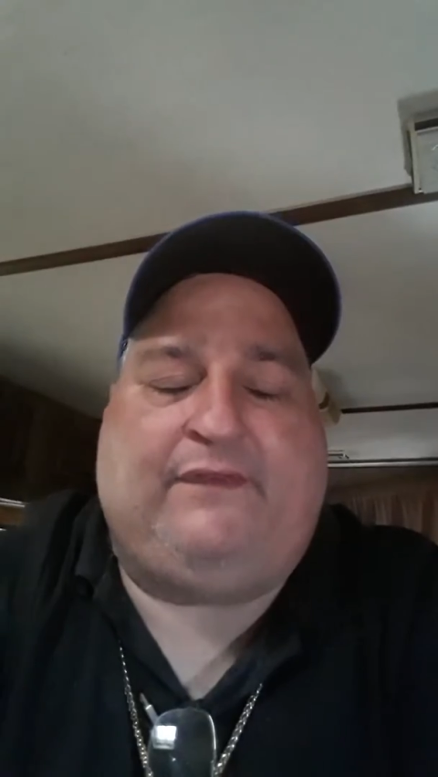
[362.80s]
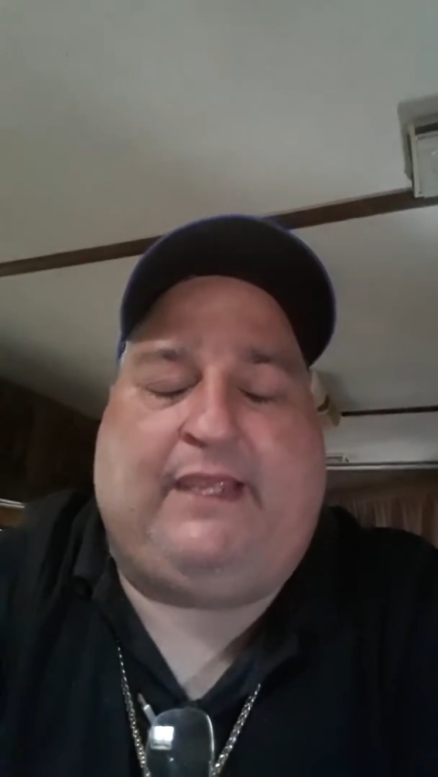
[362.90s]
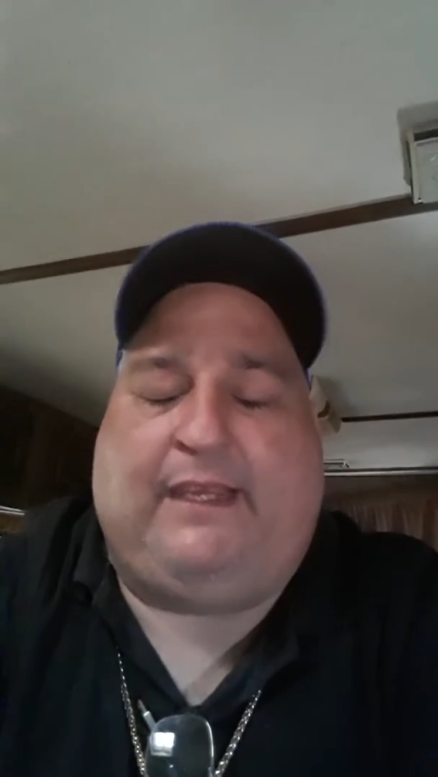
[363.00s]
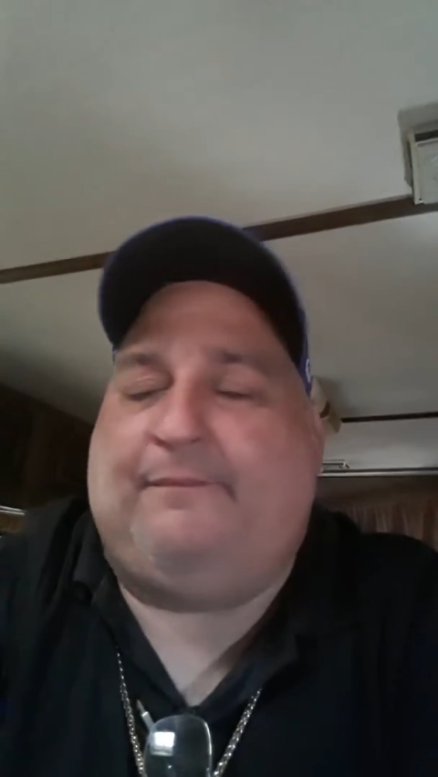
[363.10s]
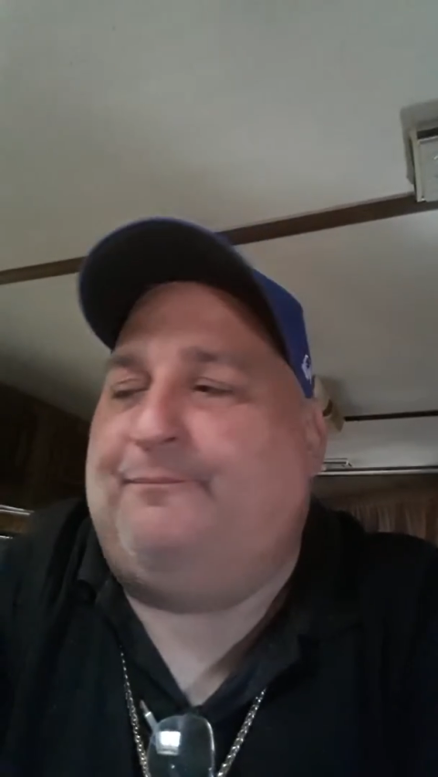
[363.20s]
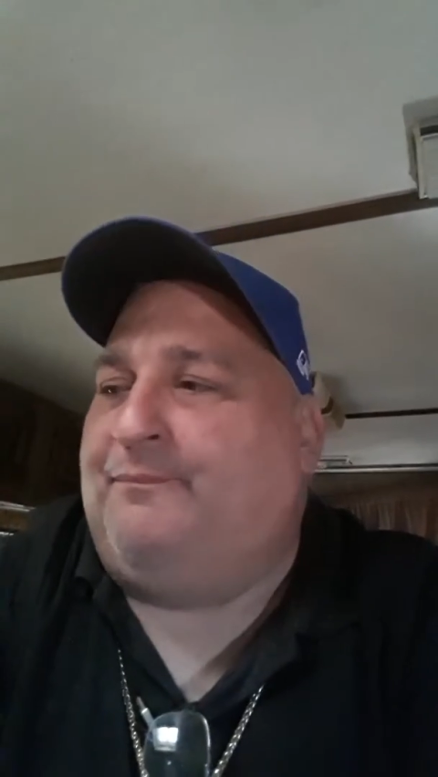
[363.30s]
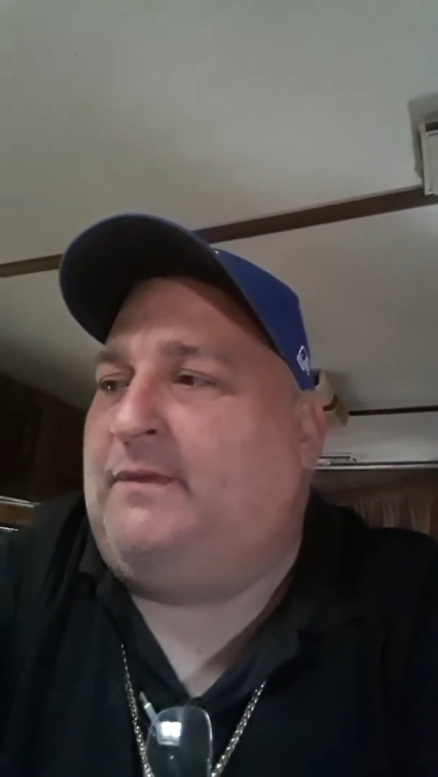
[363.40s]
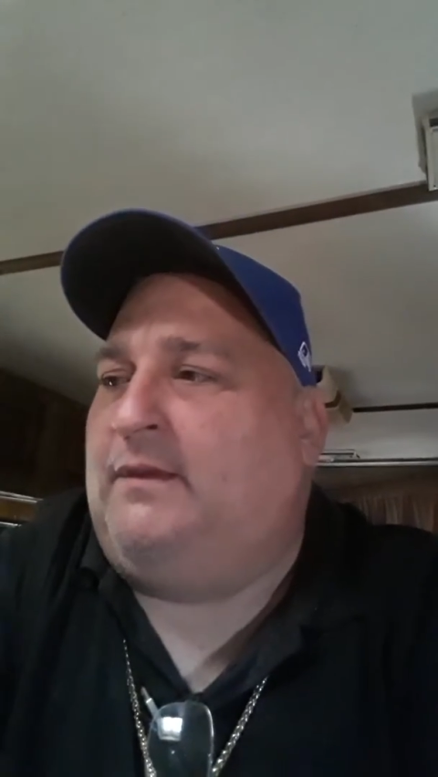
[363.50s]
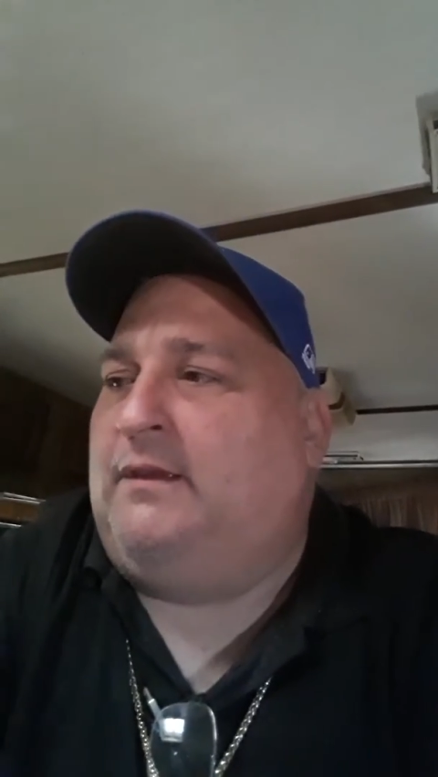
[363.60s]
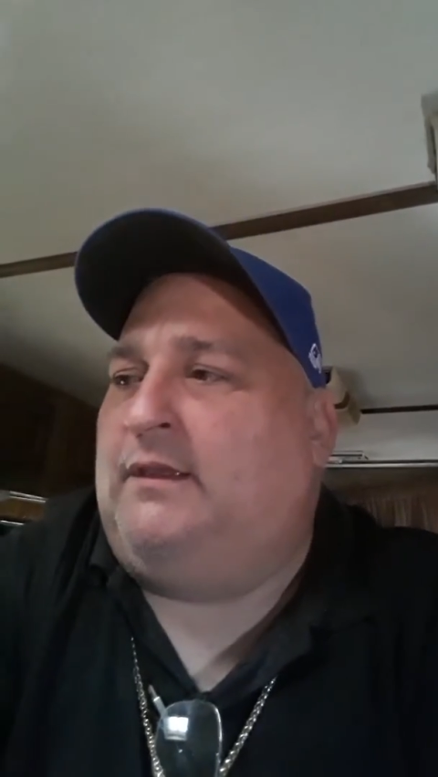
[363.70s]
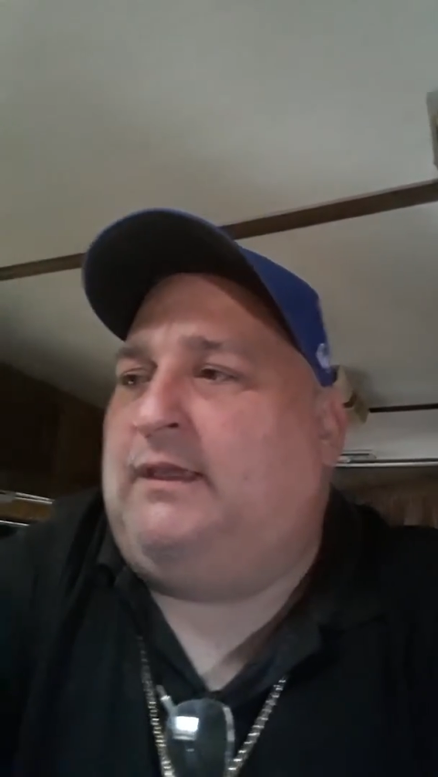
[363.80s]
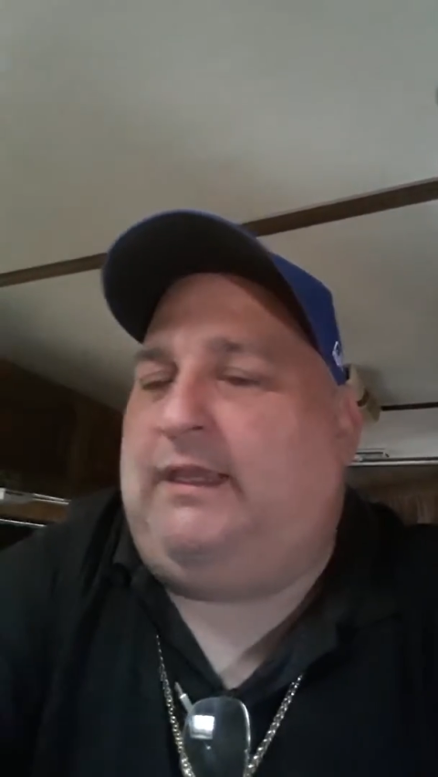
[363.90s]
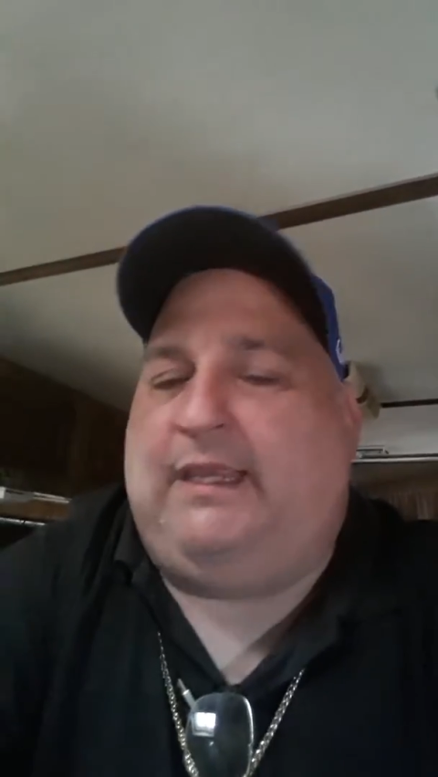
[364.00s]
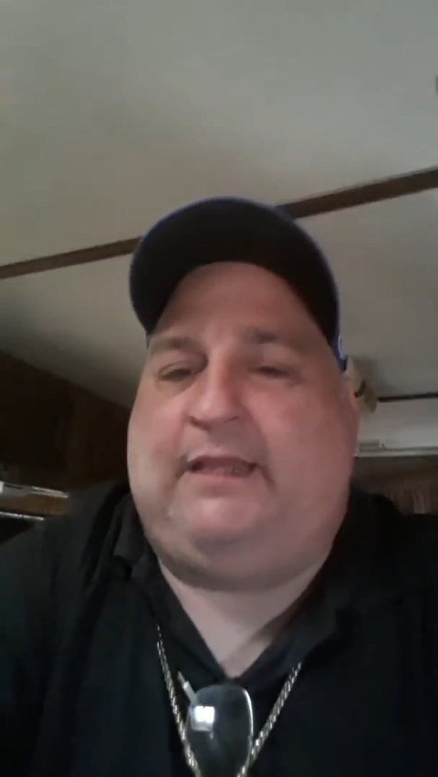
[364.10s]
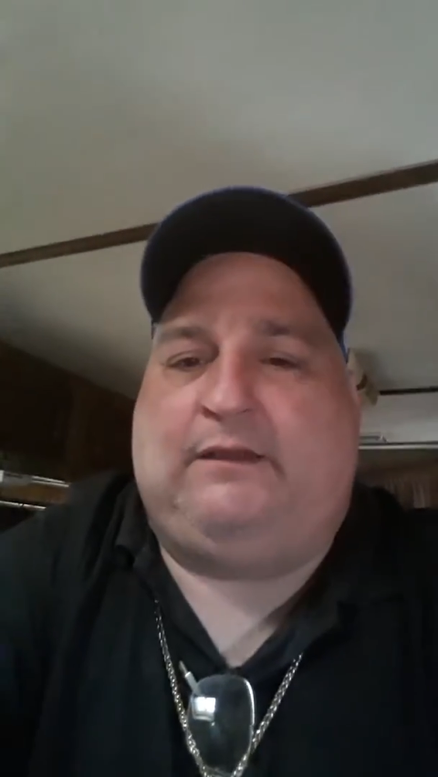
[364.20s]
thing.
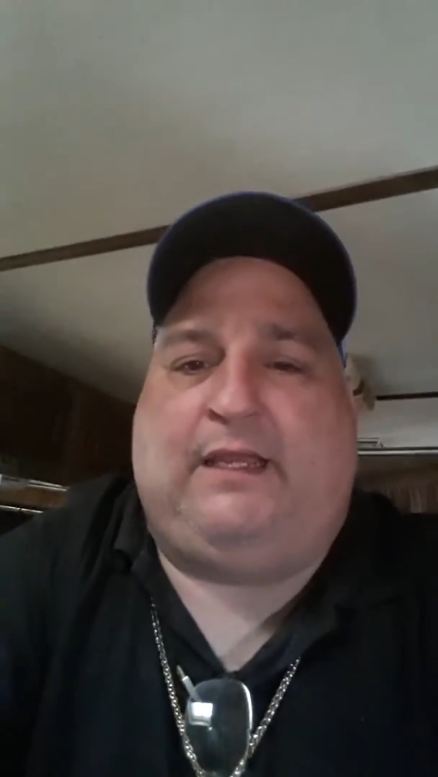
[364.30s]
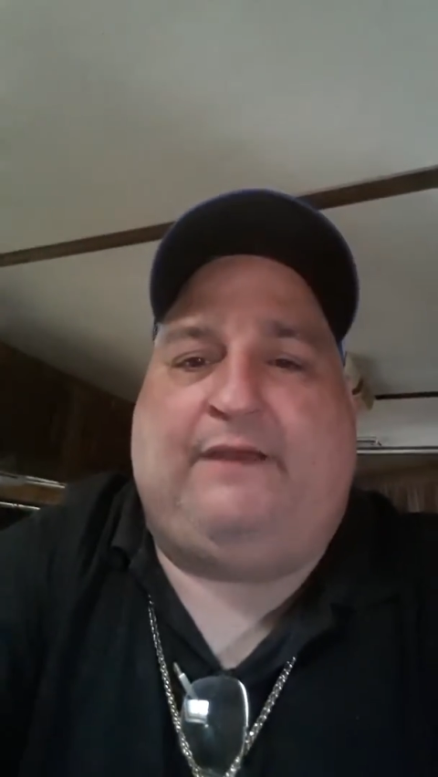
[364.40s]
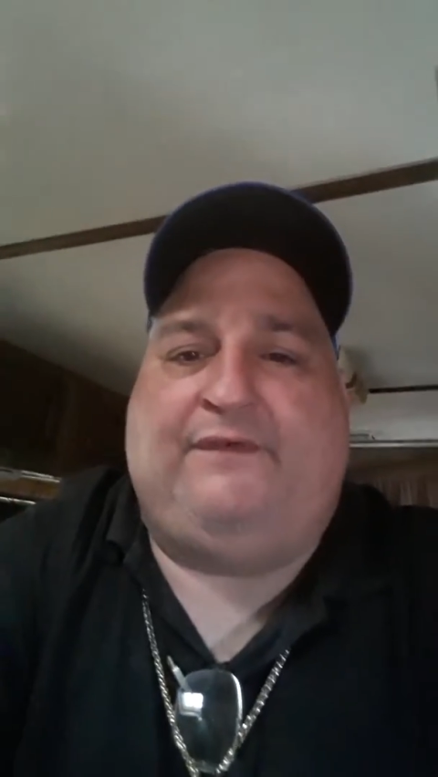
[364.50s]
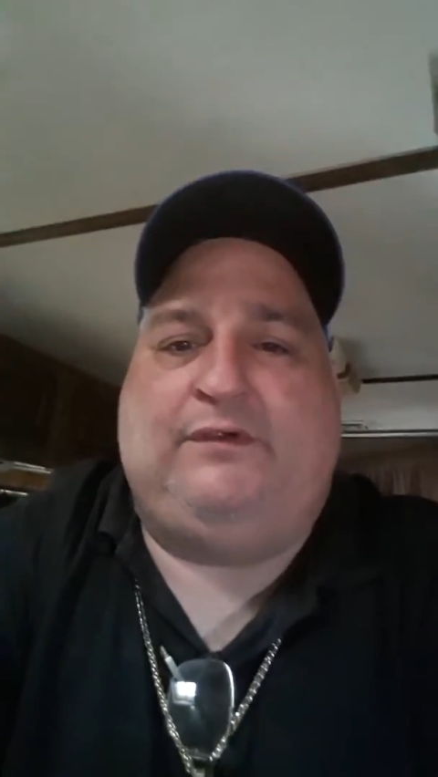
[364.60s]
And a lot of